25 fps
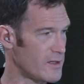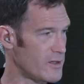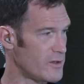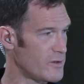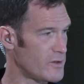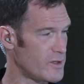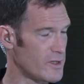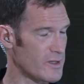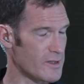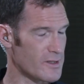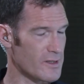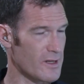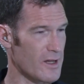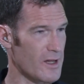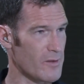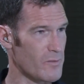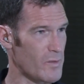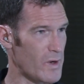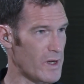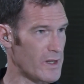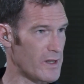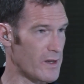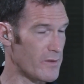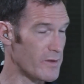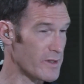usually a time
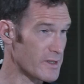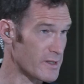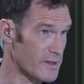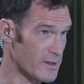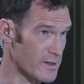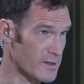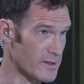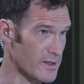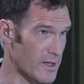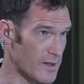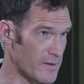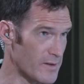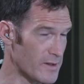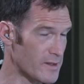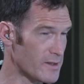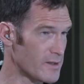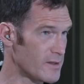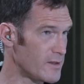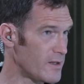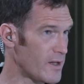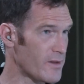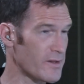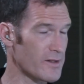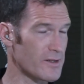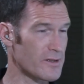when there isn't sun. There's
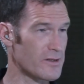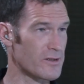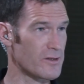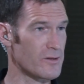nothing